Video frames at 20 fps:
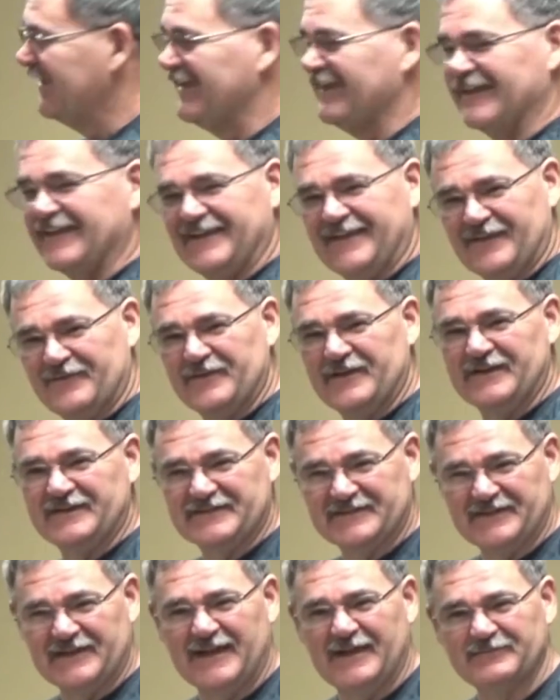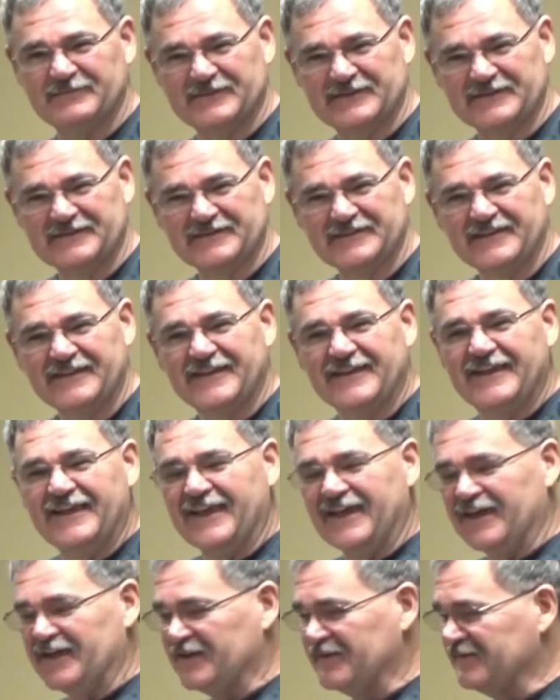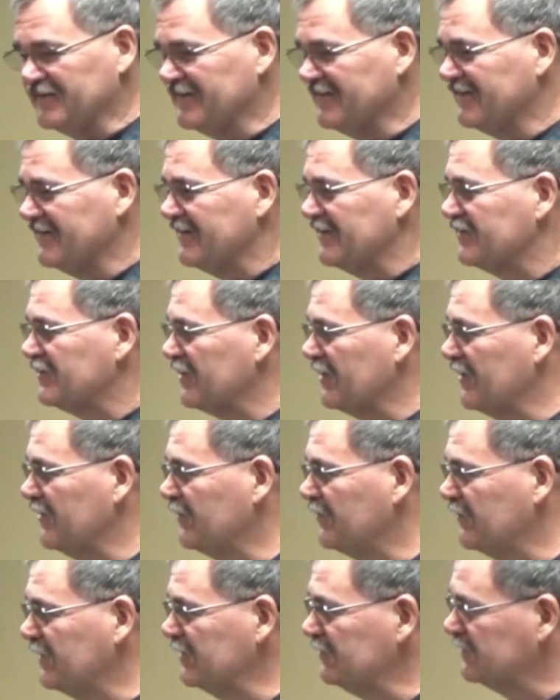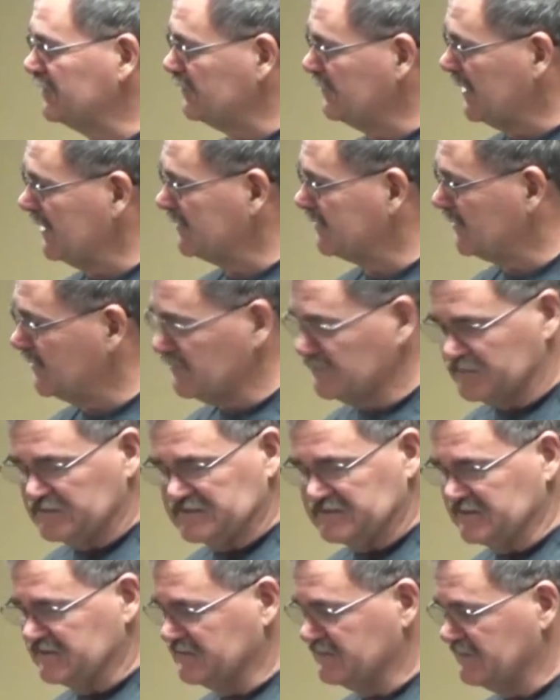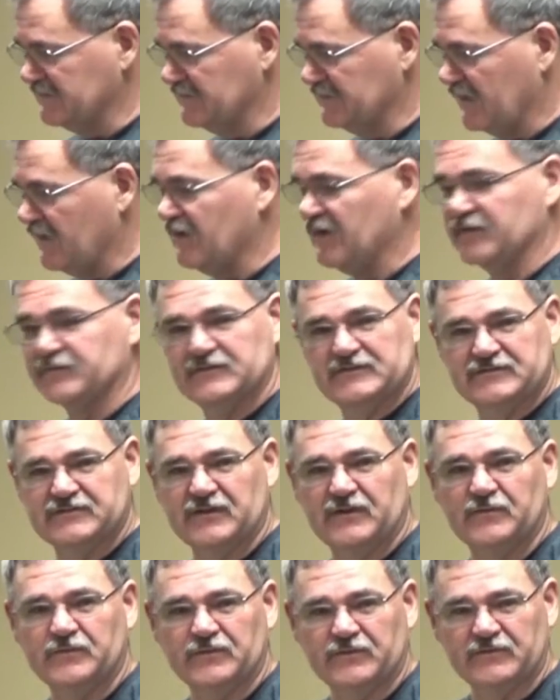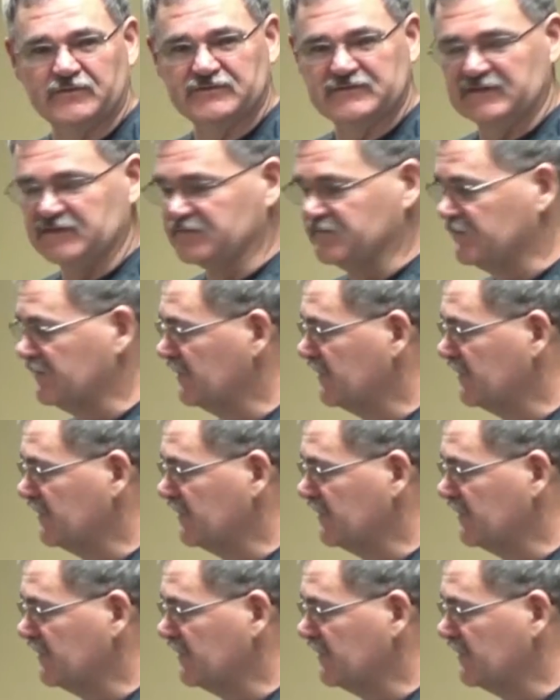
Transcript: And I mean, it stopped us. And so I told her, said, all of us told her, said,